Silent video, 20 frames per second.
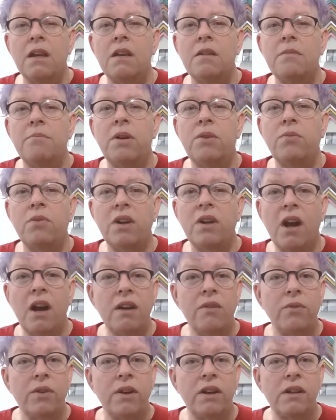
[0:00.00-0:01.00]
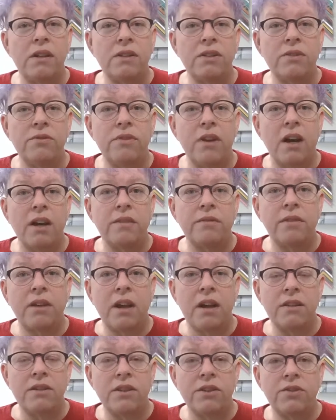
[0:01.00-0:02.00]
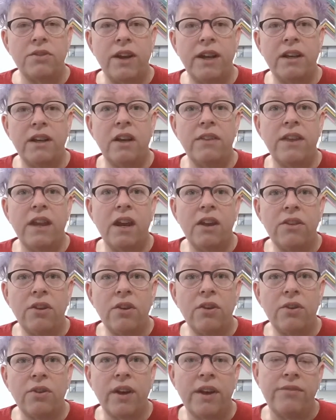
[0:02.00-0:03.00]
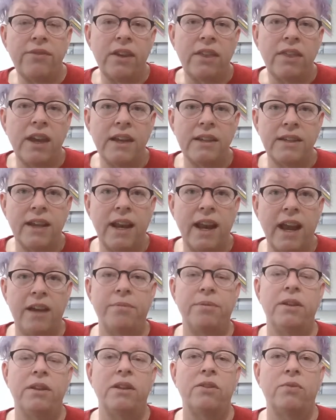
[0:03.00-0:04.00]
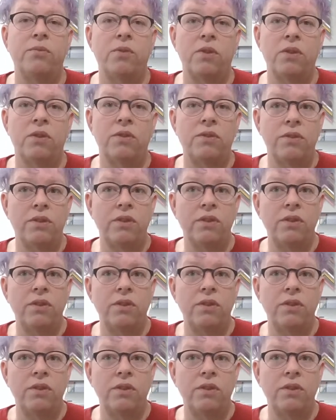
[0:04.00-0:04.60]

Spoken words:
But we're also not concentrating on the other horrific things that happen in the world.